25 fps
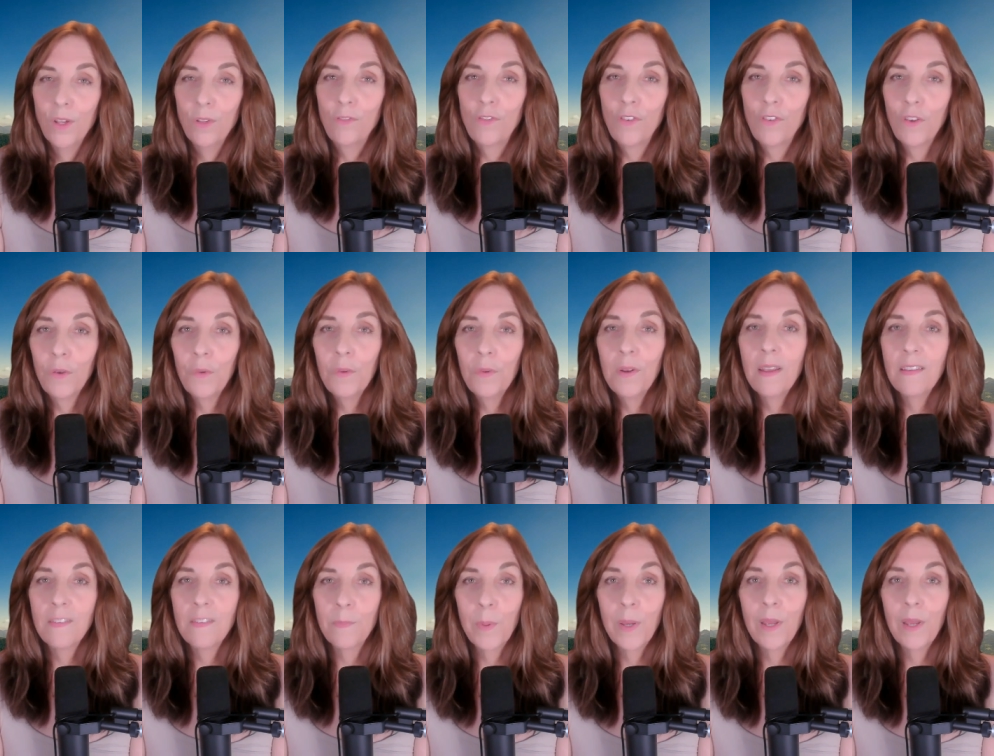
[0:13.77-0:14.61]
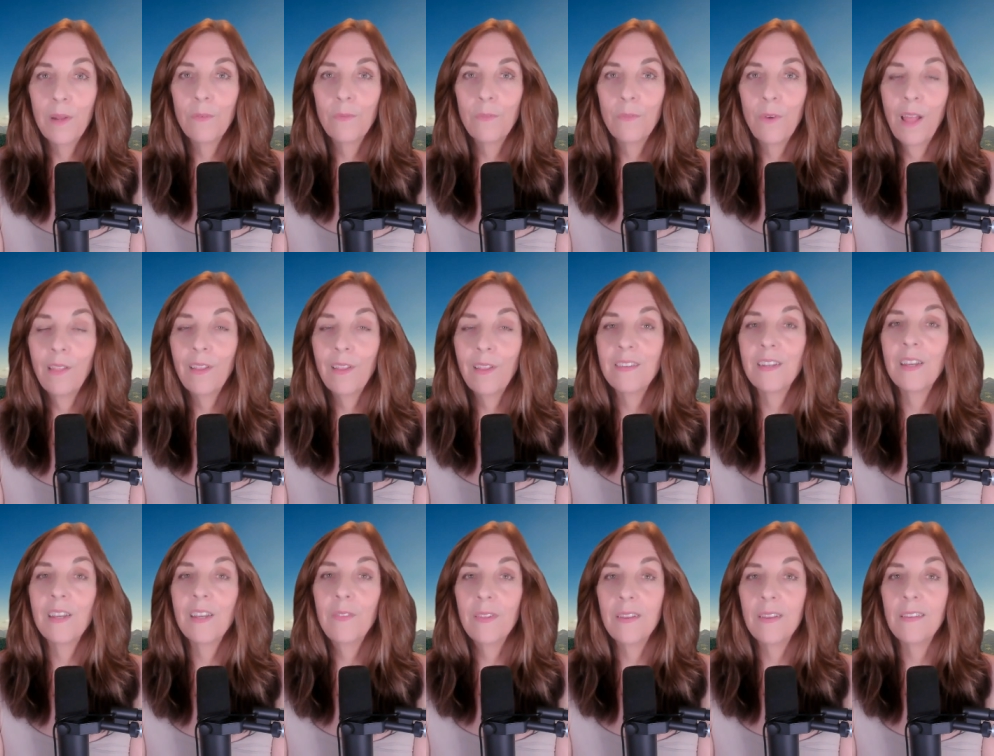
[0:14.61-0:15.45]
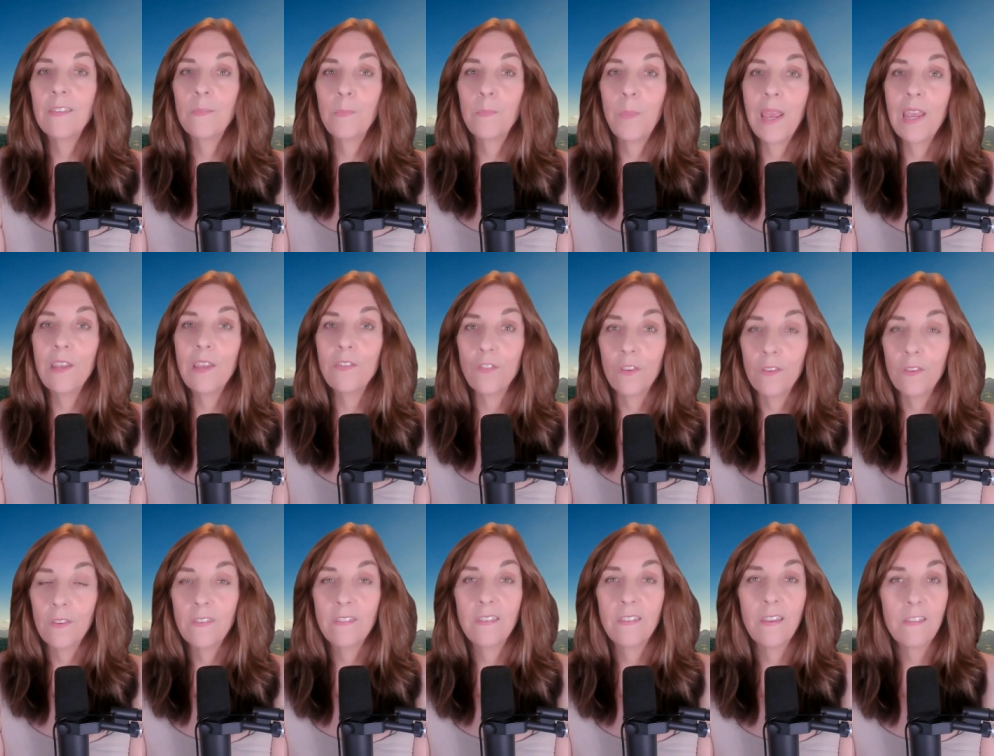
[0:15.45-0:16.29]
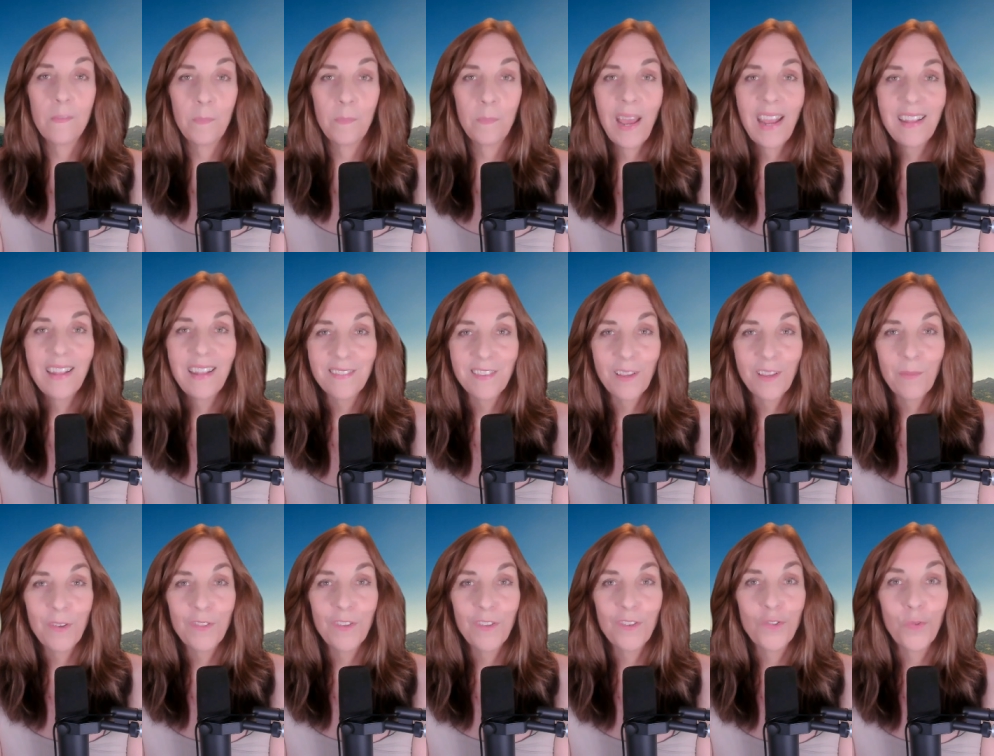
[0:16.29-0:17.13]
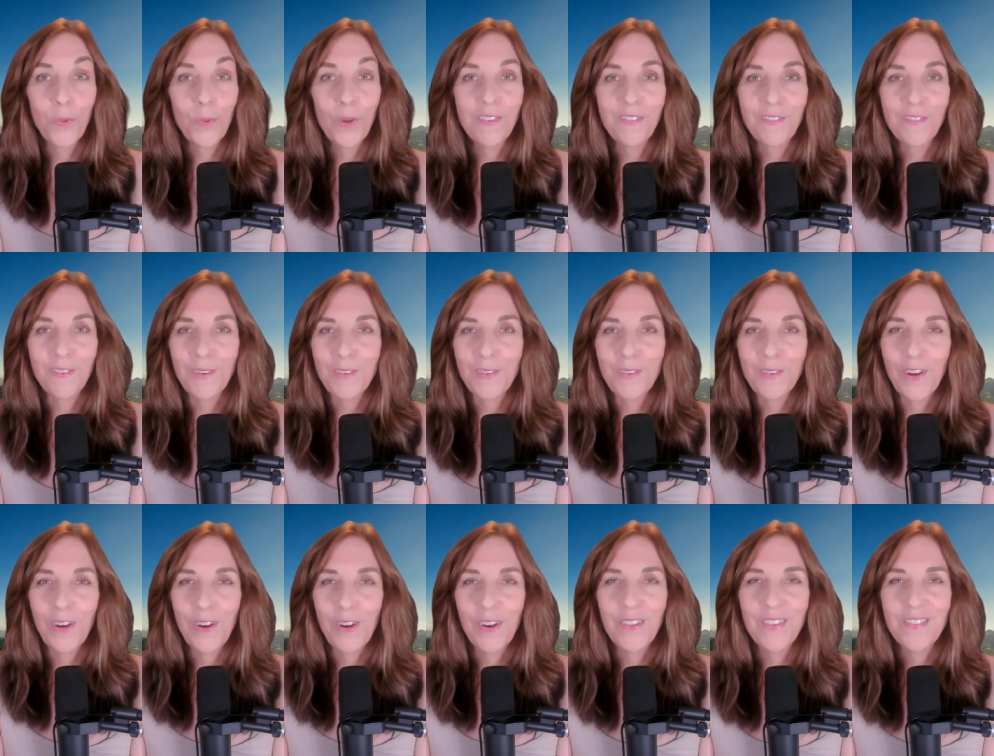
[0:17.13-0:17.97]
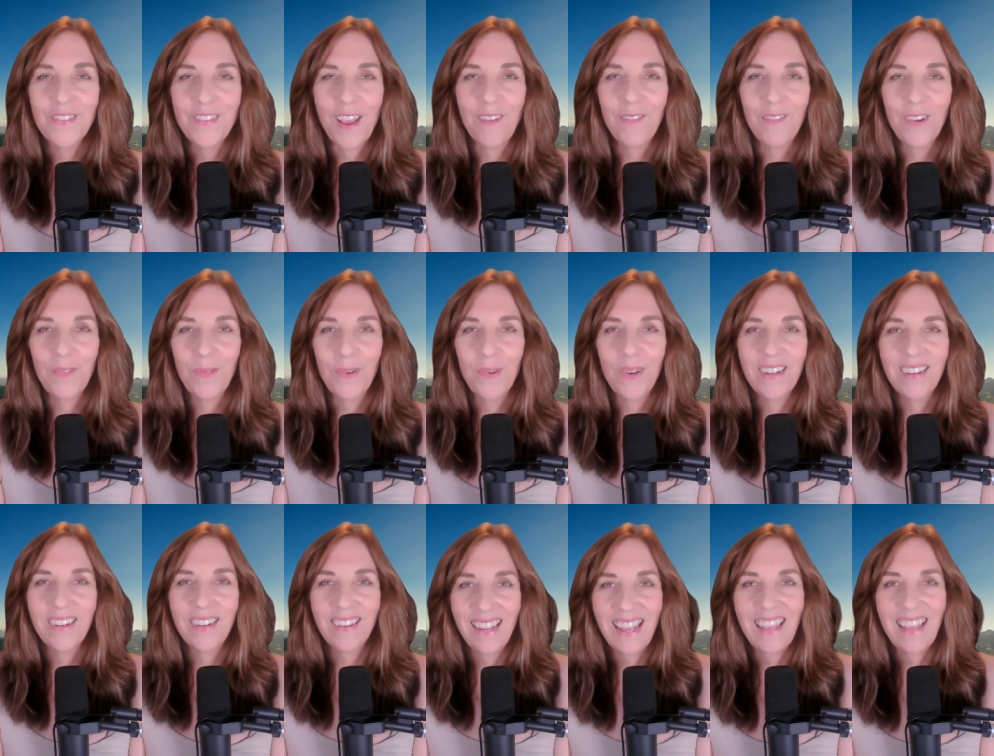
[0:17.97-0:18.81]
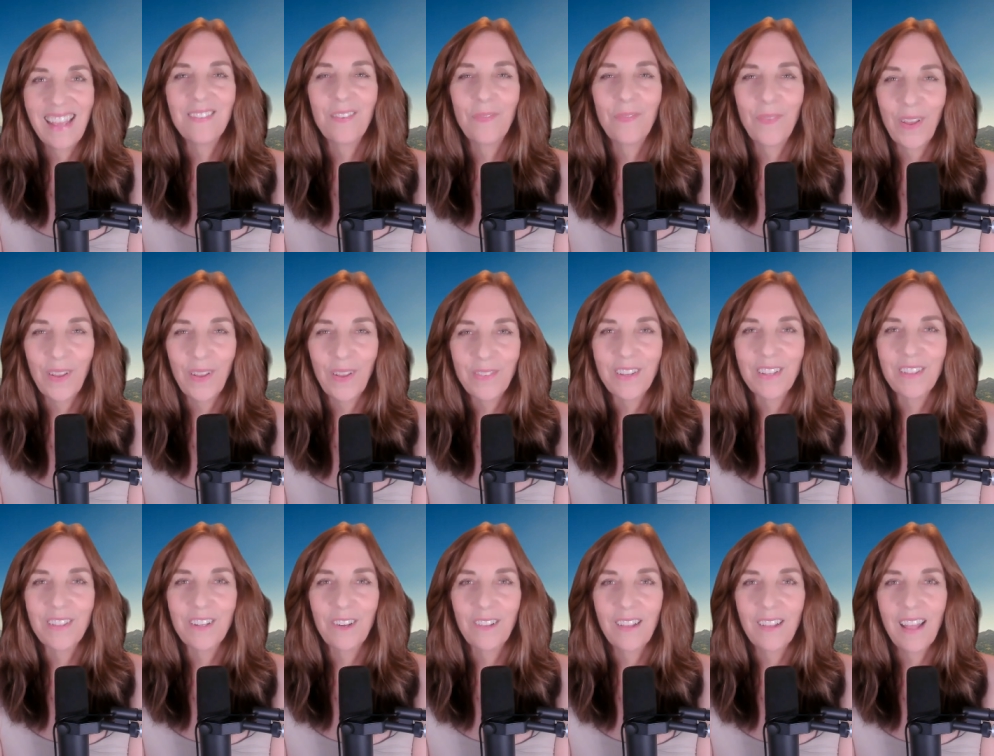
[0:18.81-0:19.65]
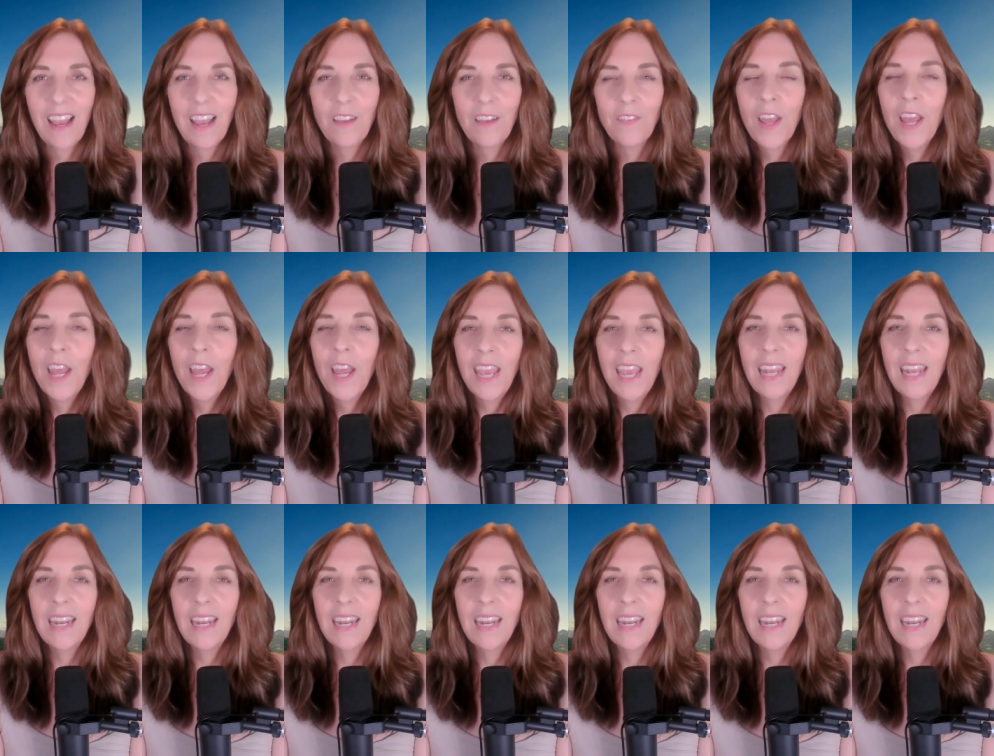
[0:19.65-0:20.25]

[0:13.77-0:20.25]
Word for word: June has been relatively spacious despite some of the twists and turns everyone has felt in their life.